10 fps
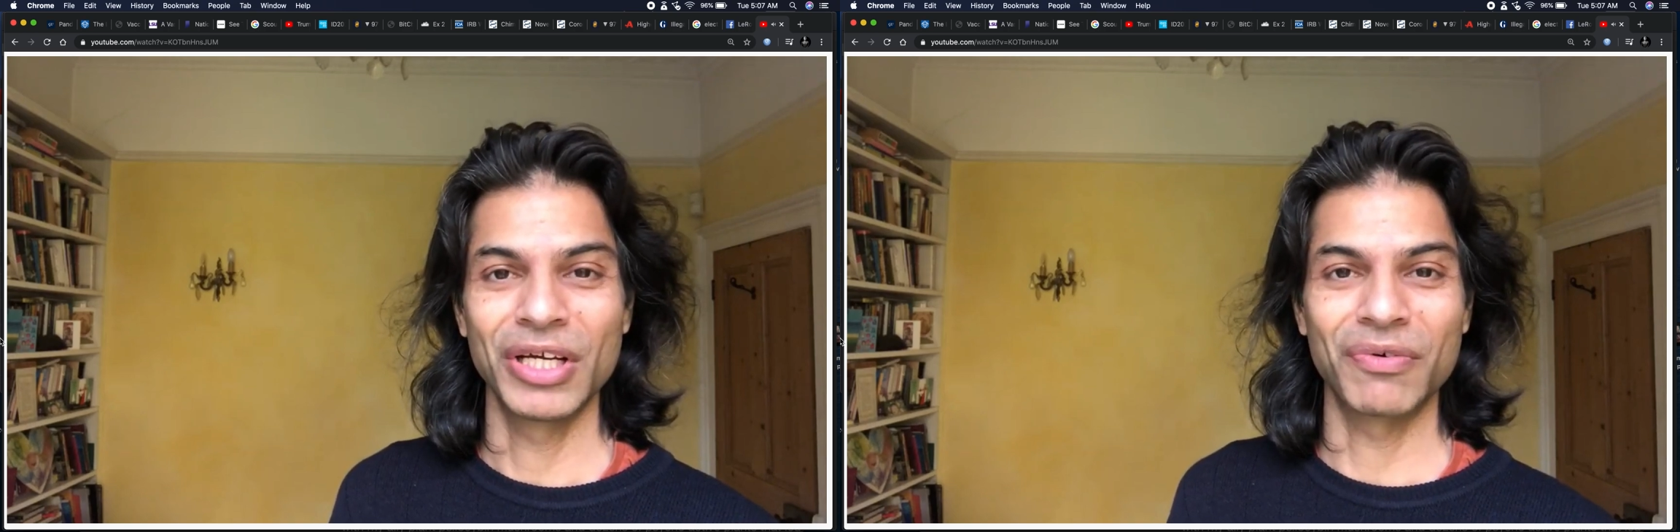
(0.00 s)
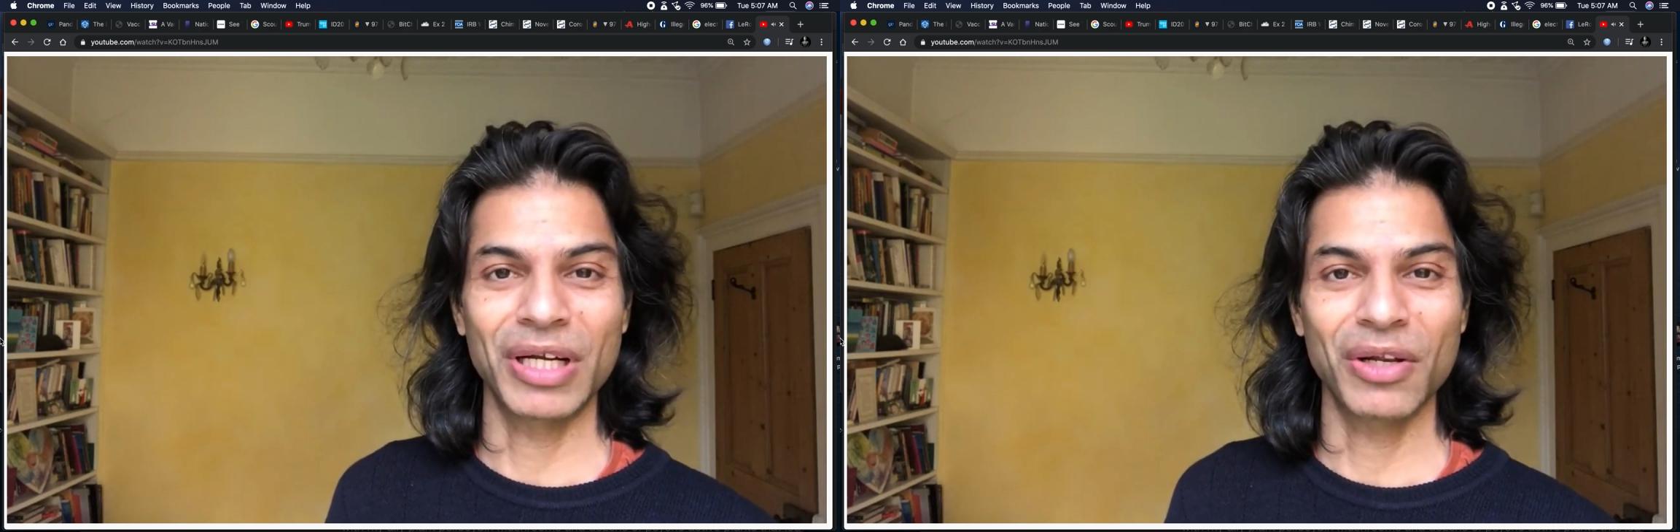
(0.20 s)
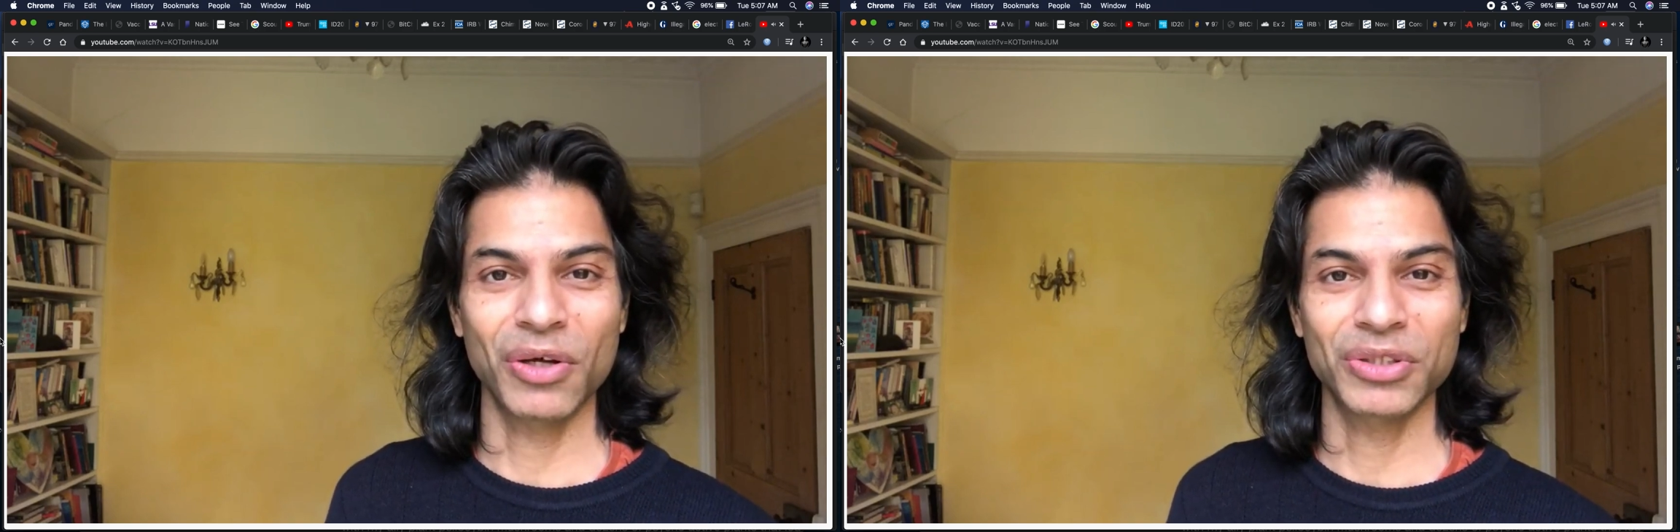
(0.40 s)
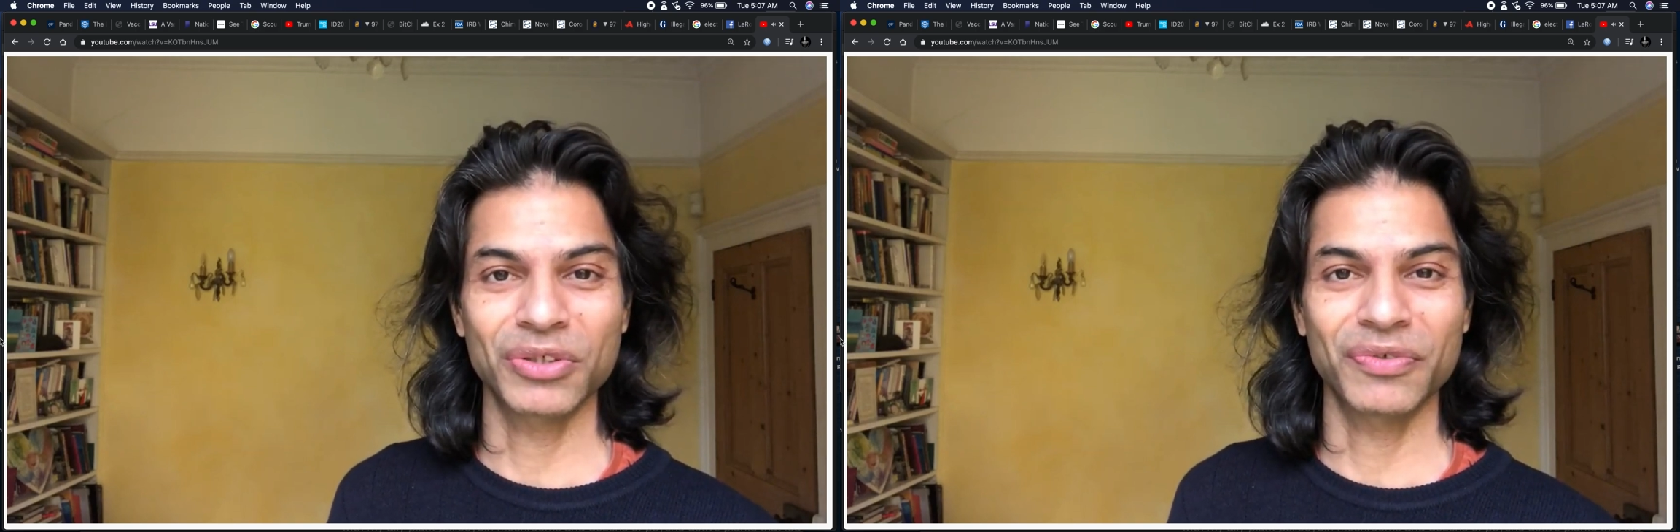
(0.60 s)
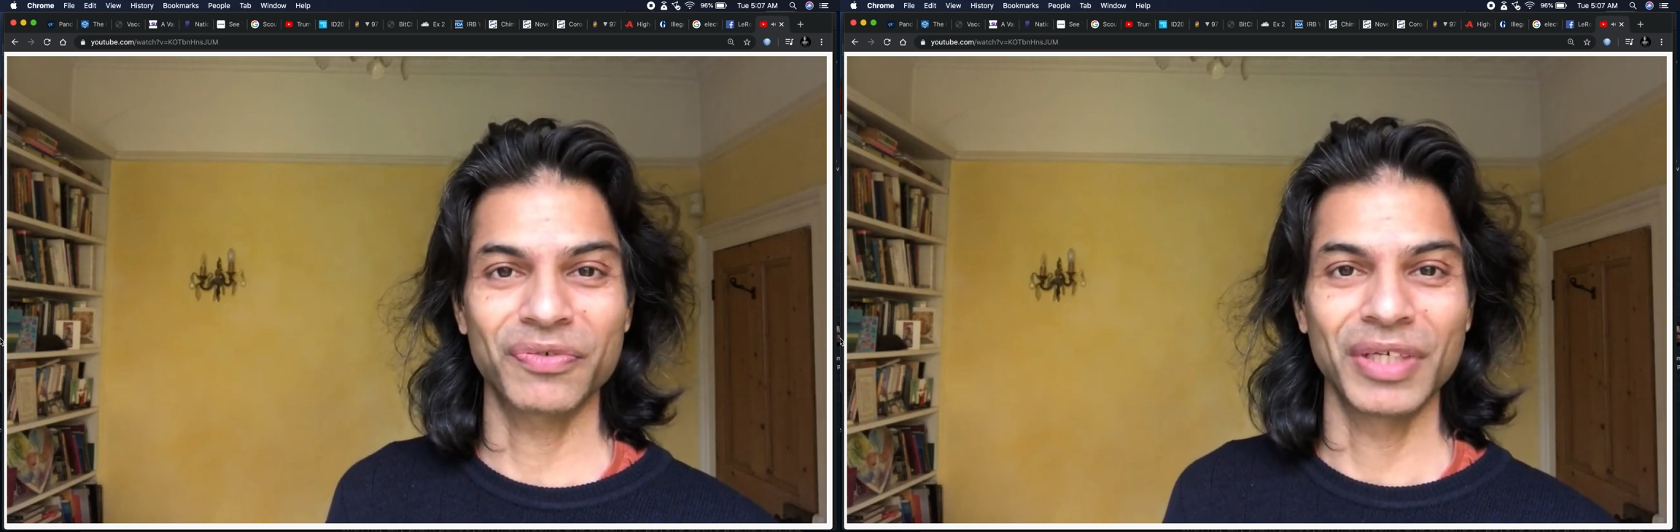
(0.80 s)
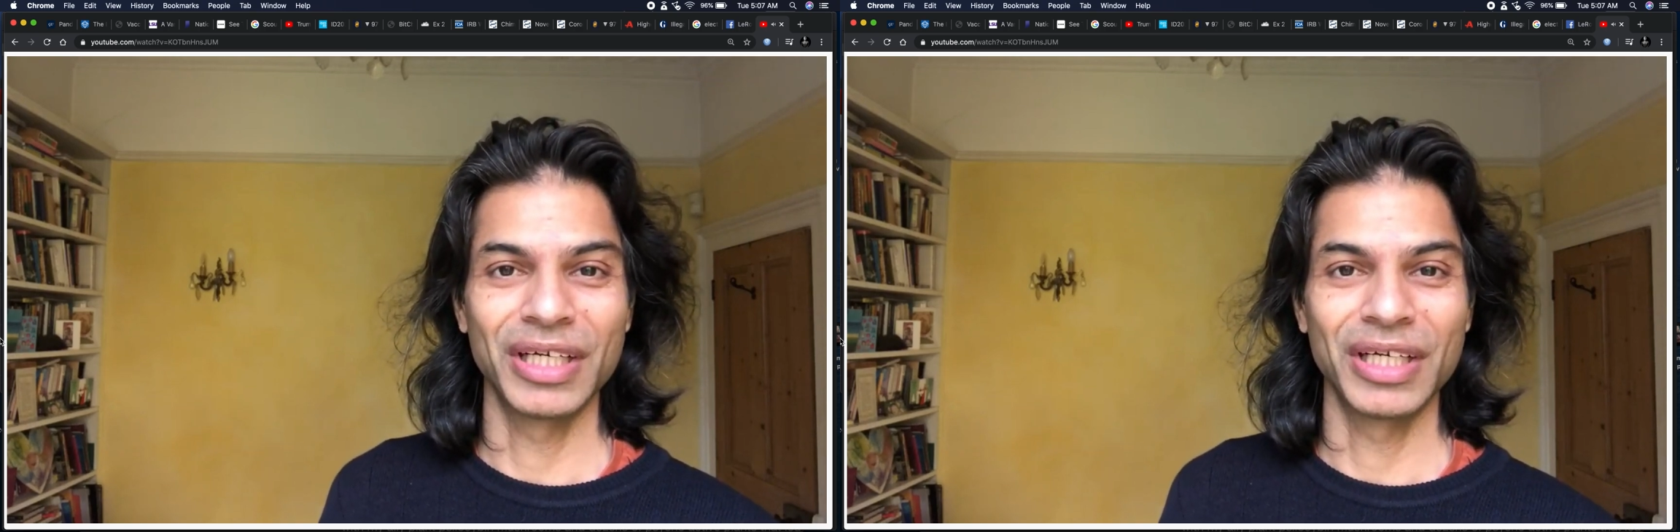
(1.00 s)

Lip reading: read lots of